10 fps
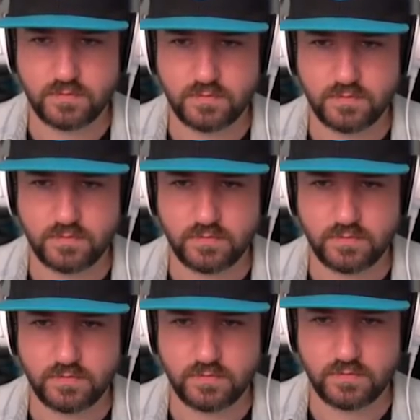
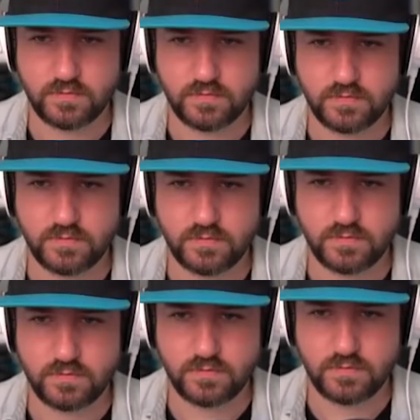
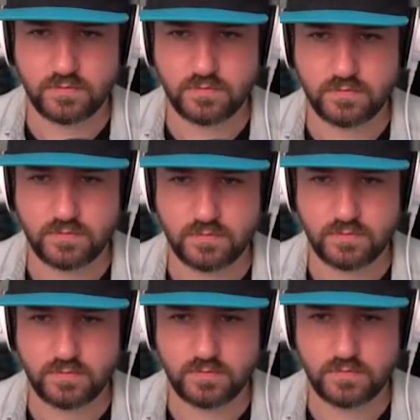
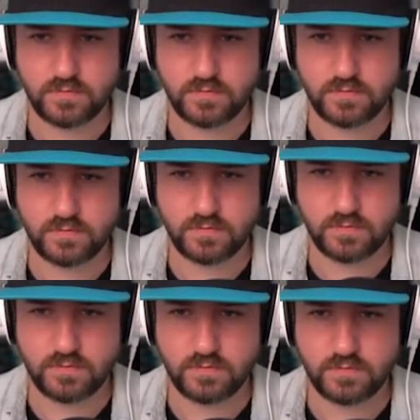
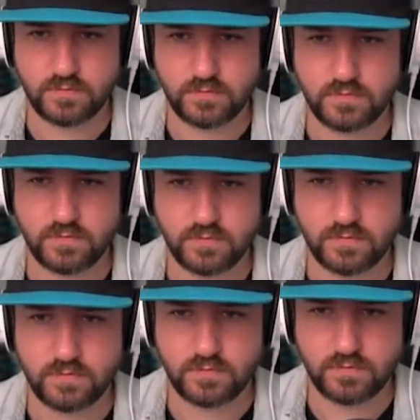
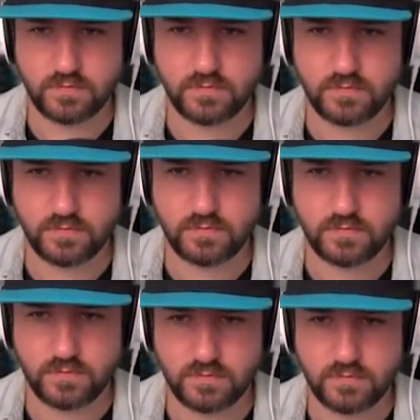
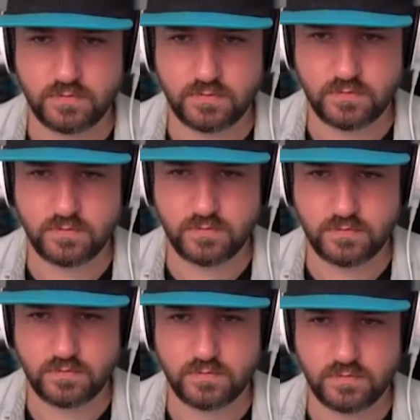
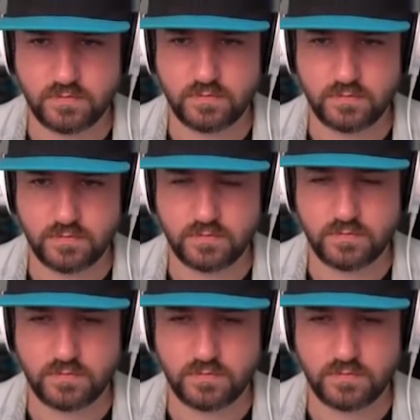(not speaking)